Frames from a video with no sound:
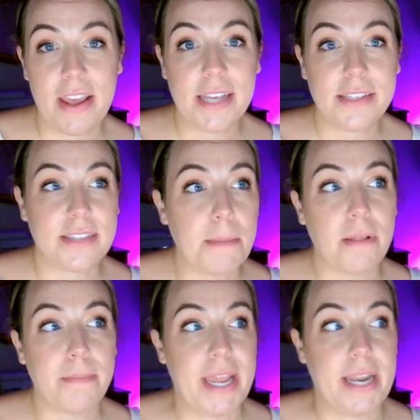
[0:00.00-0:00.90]

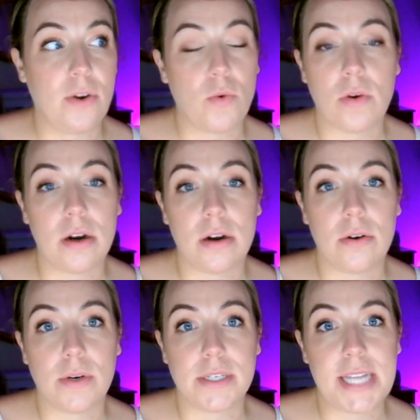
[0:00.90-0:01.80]
Supplement
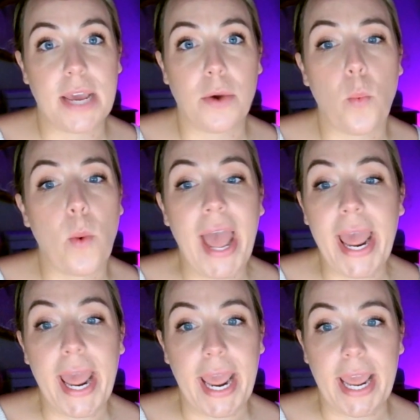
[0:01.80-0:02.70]
or take
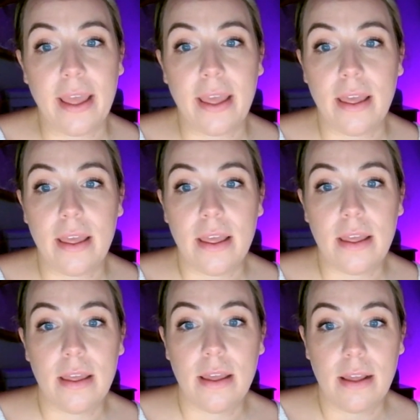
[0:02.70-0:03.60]
away
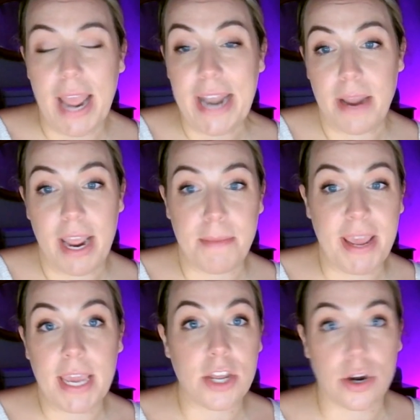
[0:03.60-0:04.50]
and
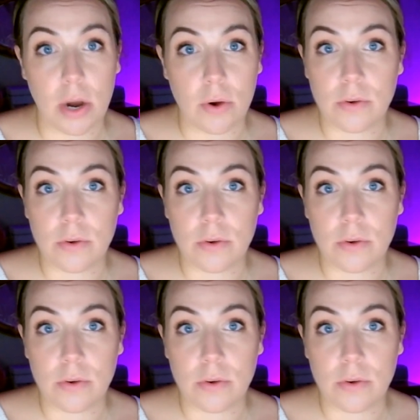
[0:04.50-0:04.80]
make it your own.